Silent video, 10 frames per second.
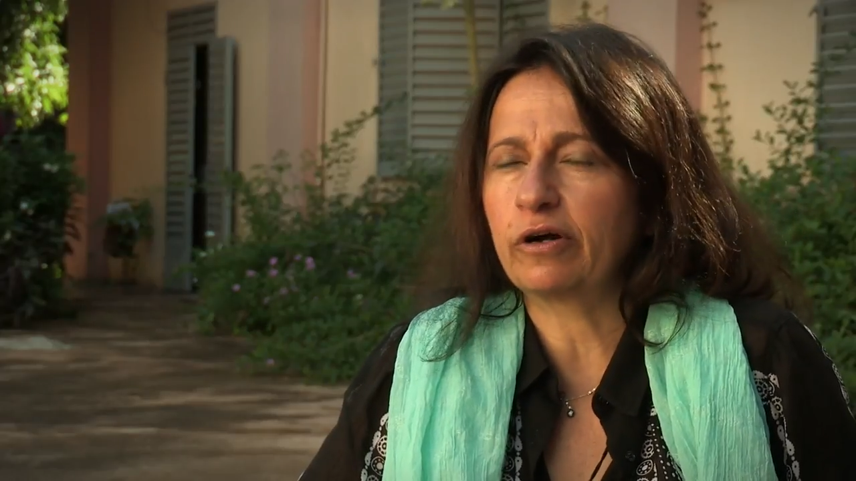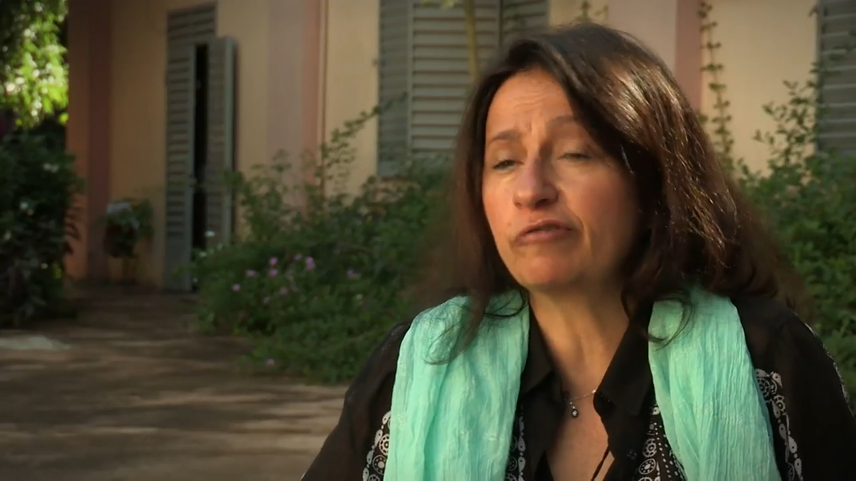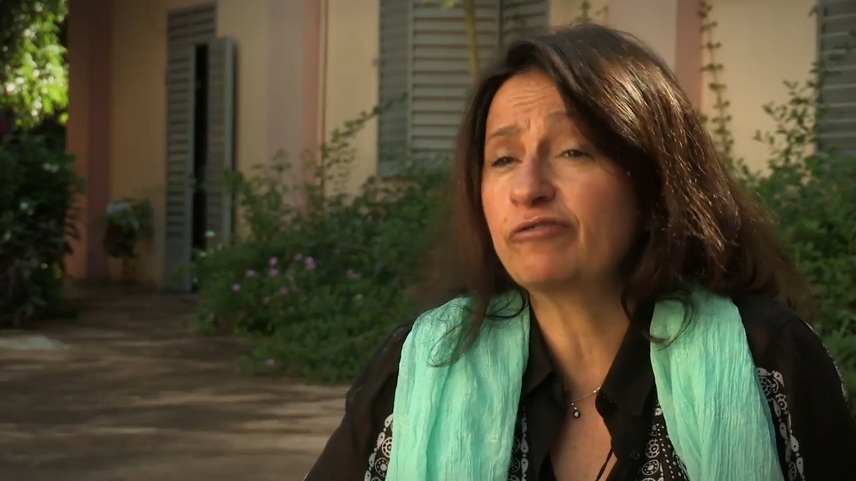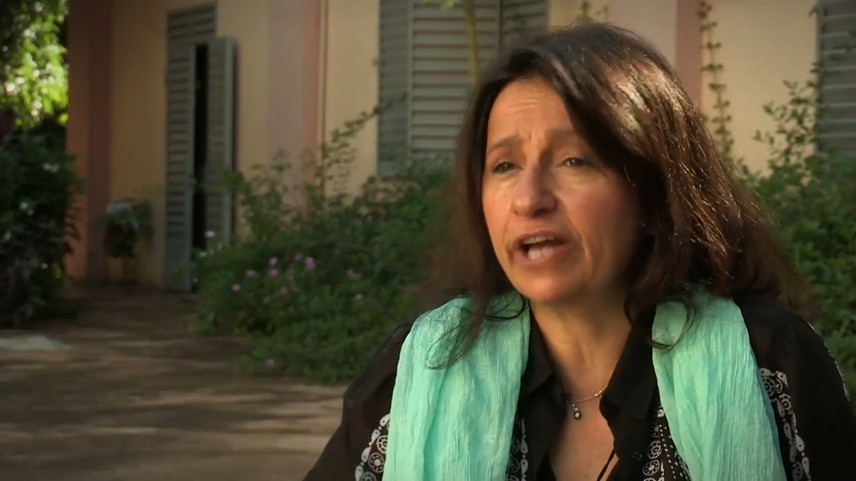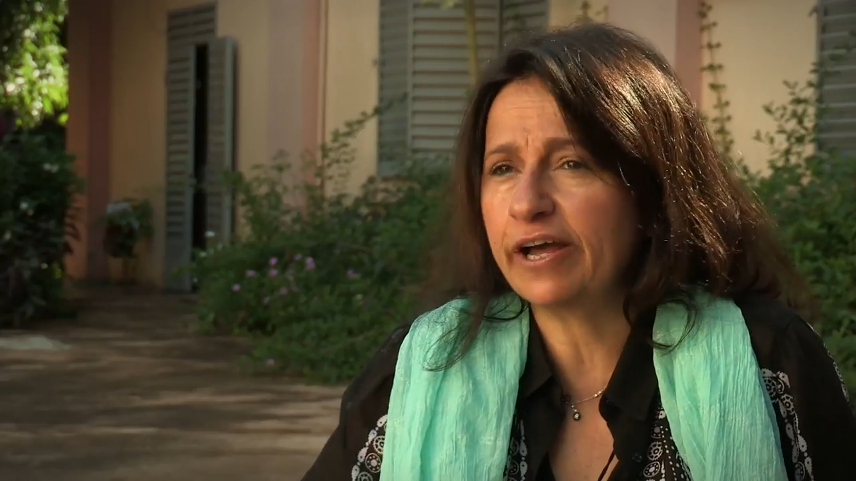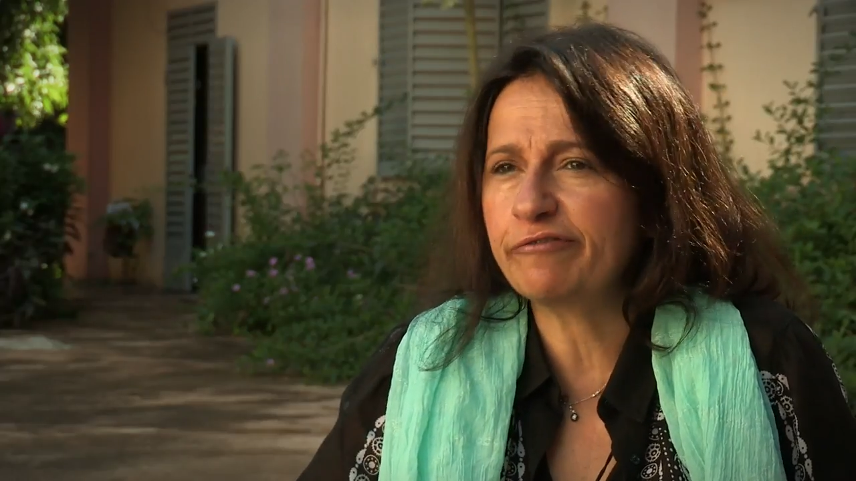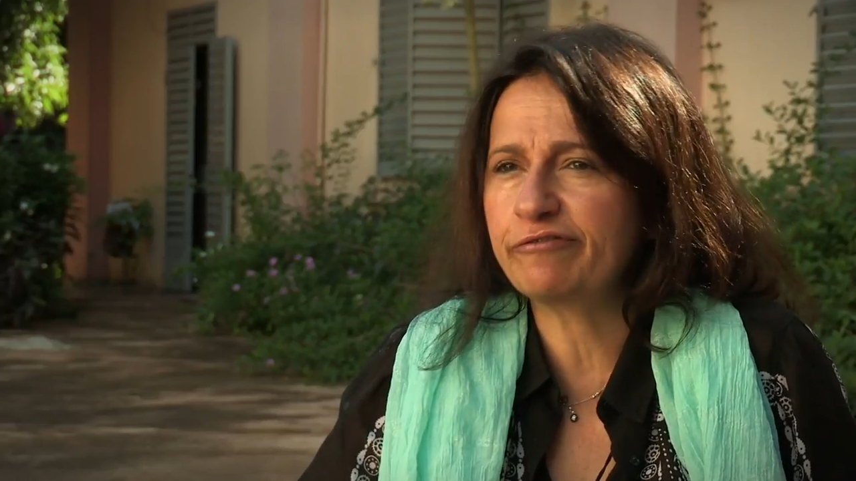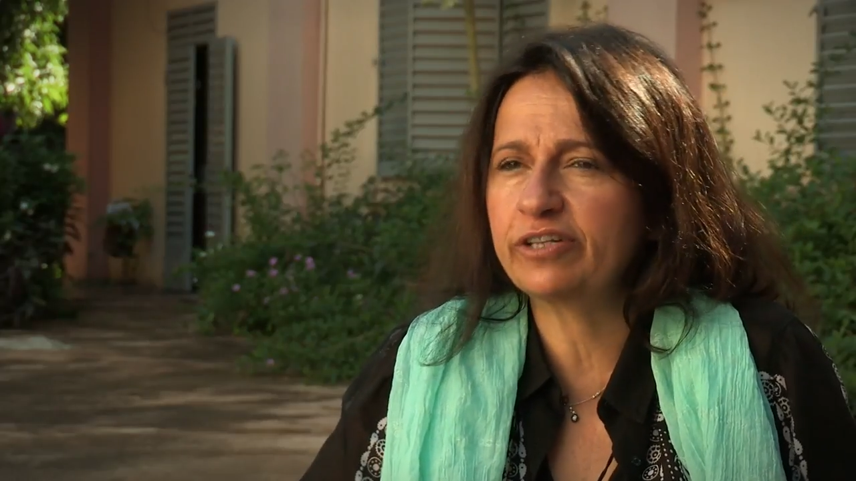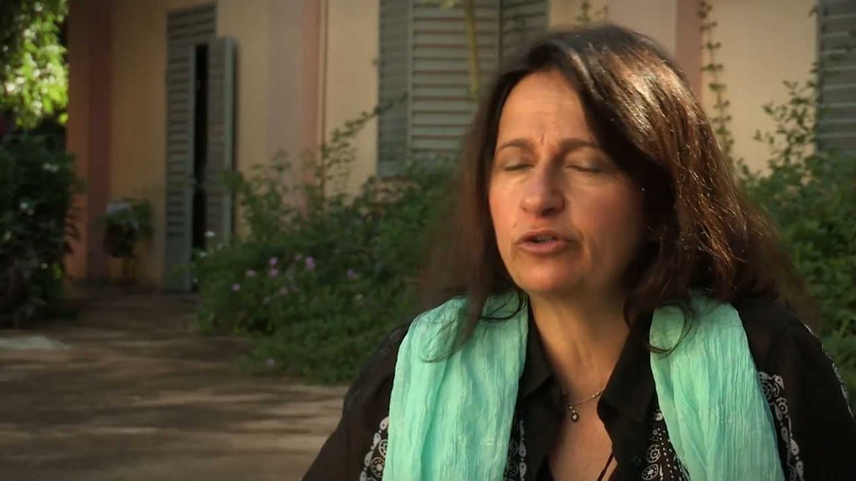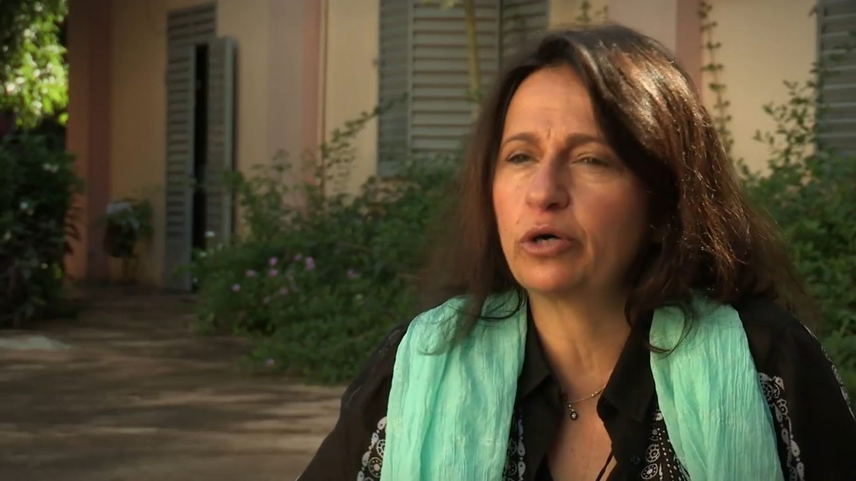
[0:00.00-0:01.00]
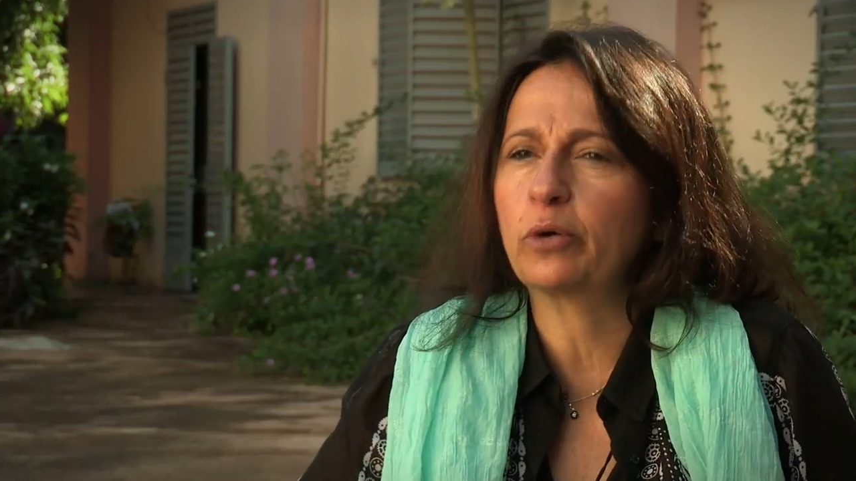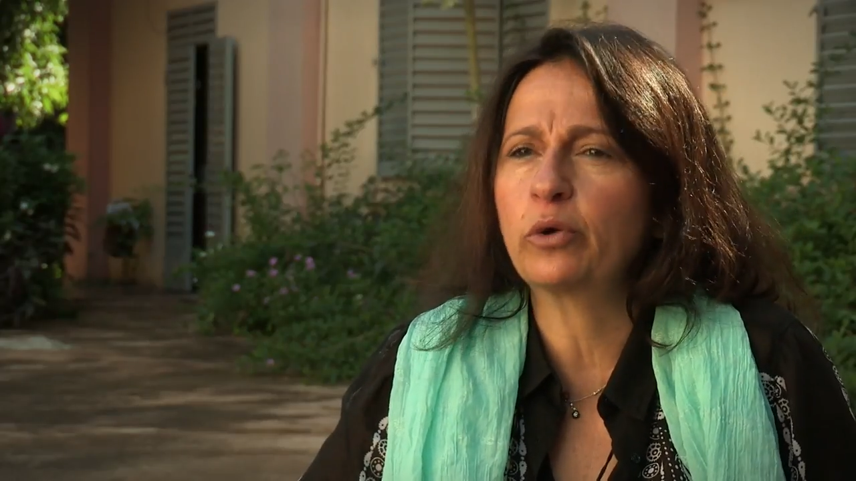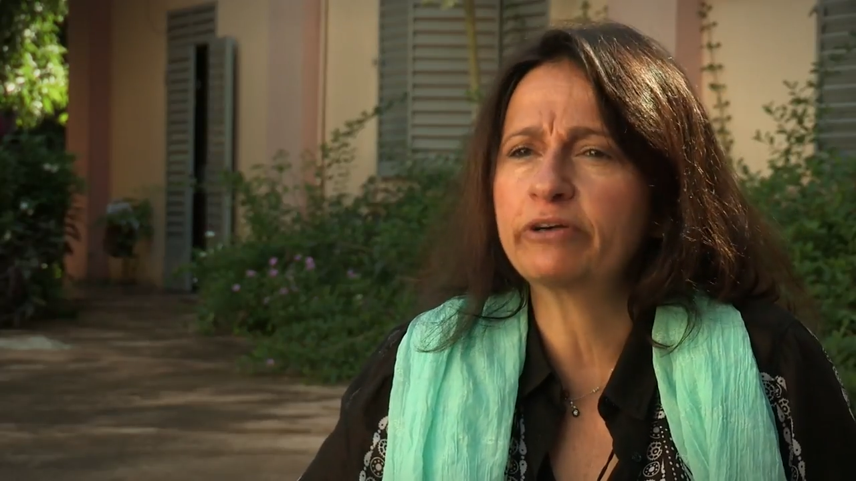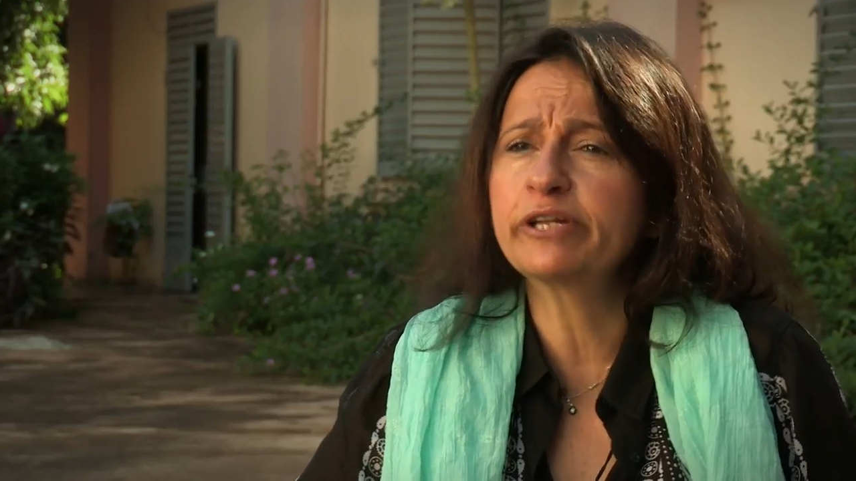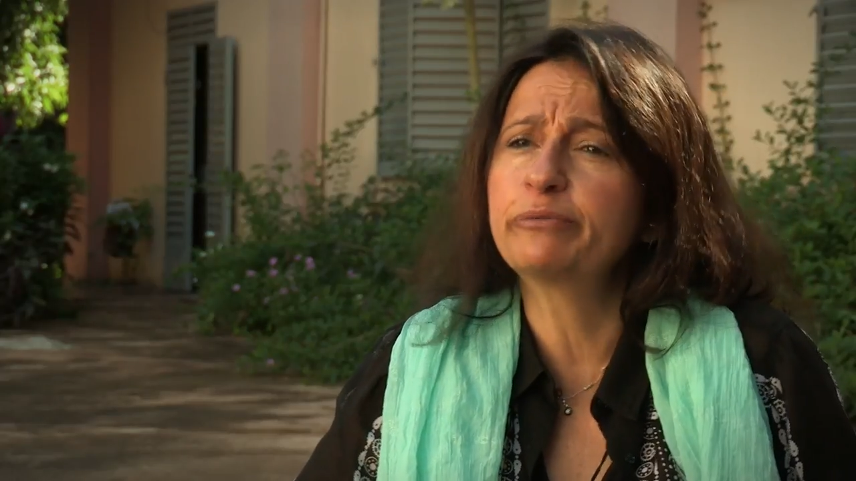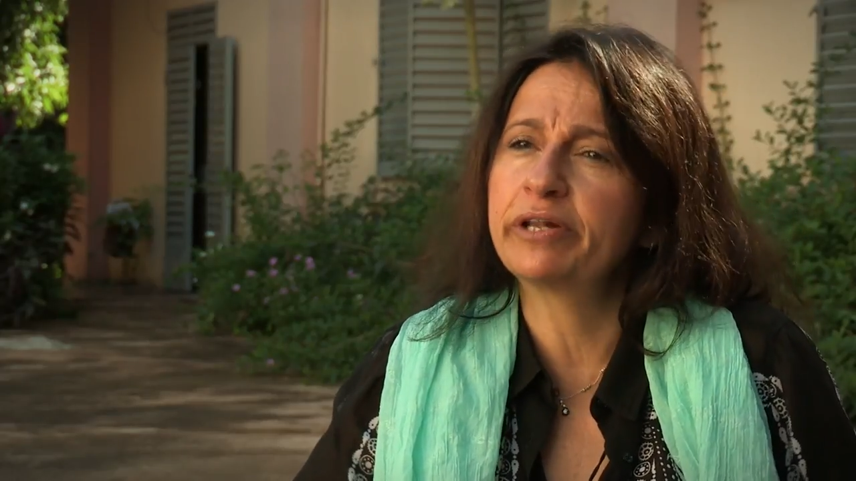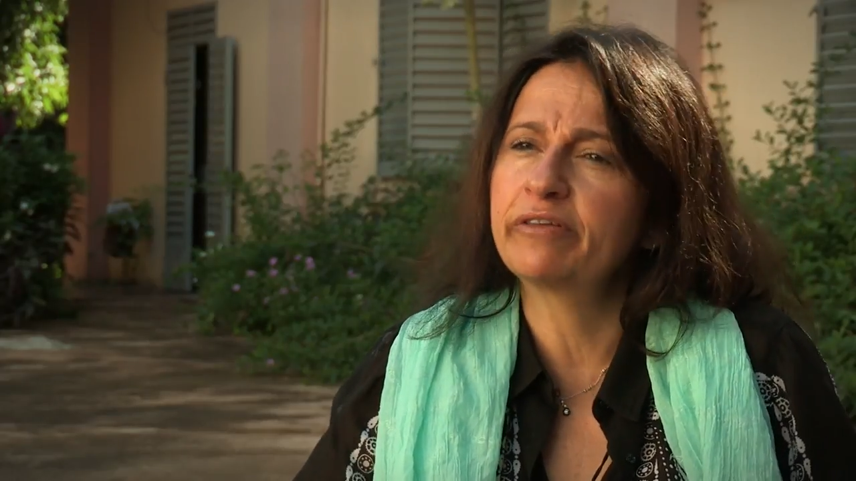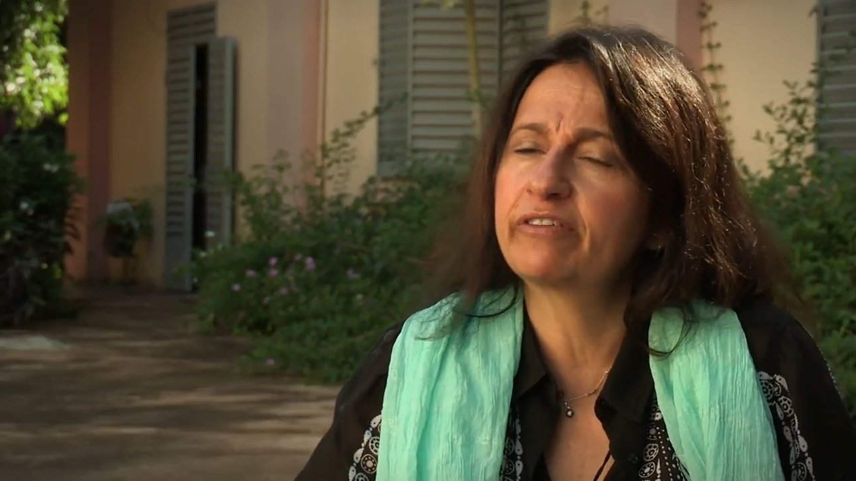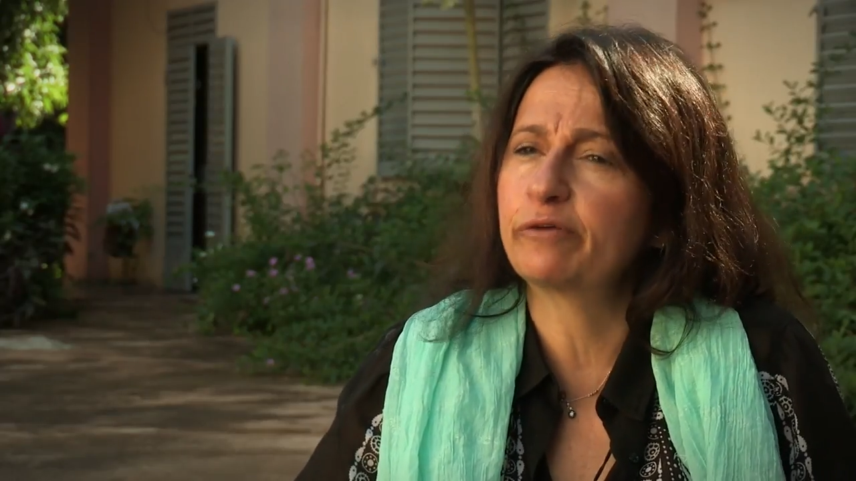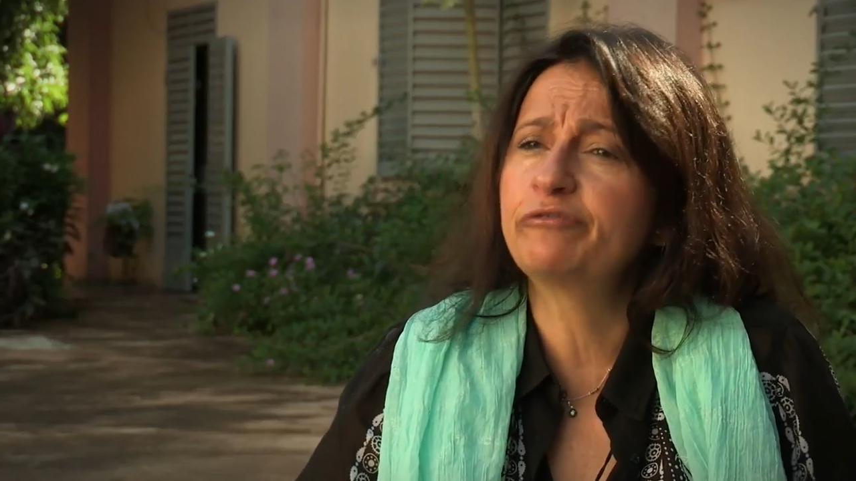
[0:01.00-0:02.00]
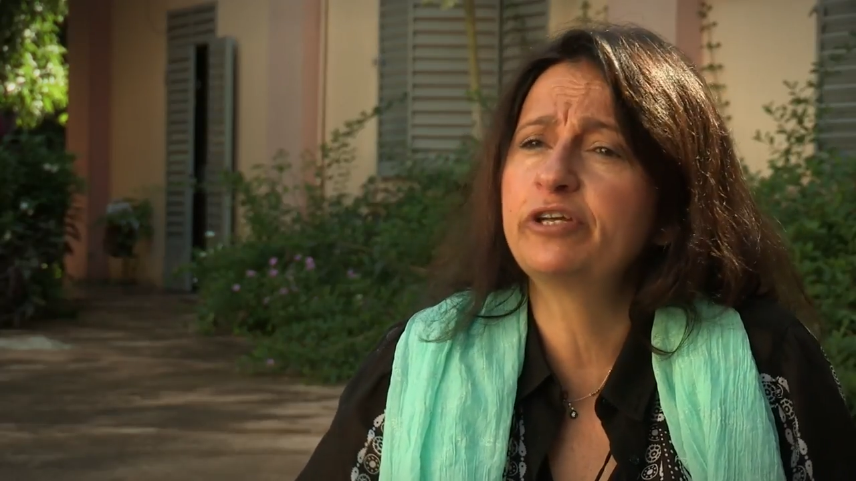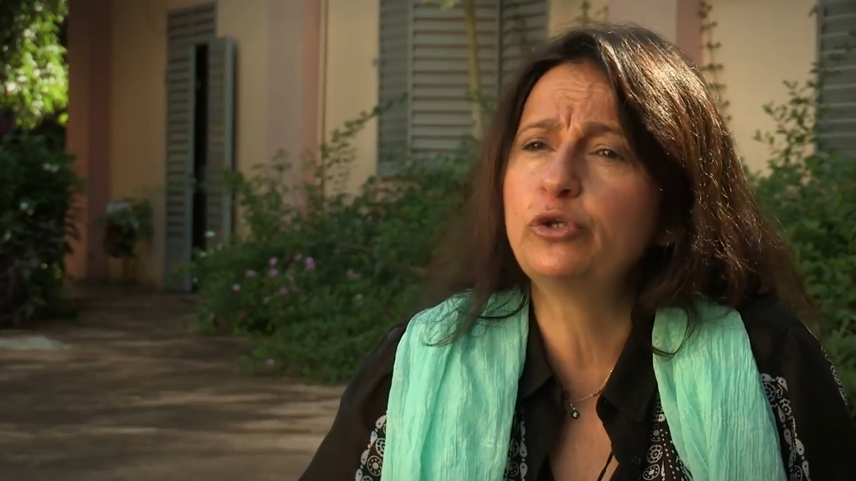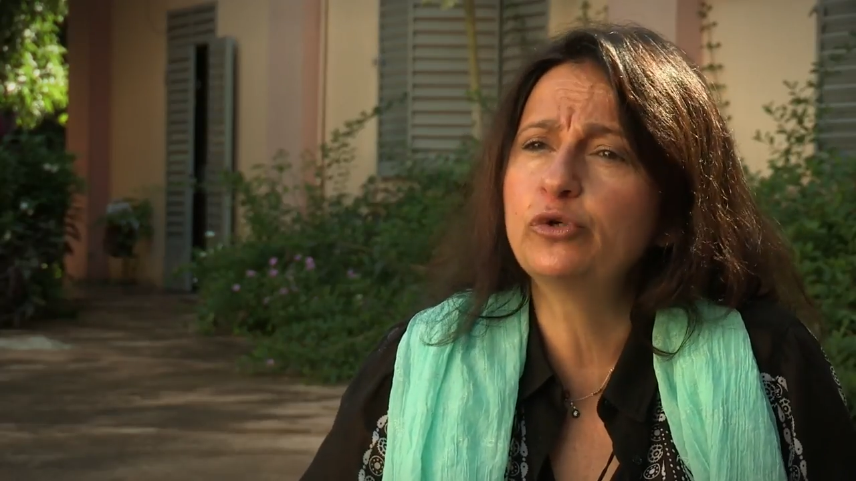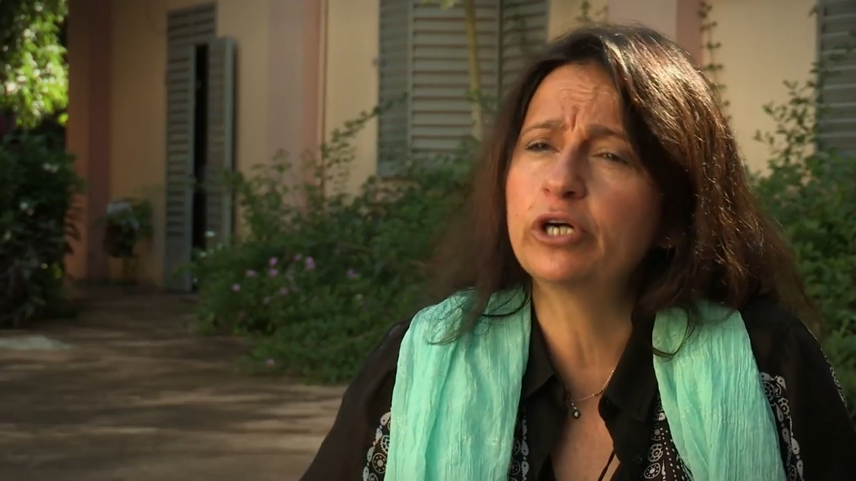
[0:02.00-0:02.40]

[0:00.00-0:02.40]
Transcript: of life that you are worried when something new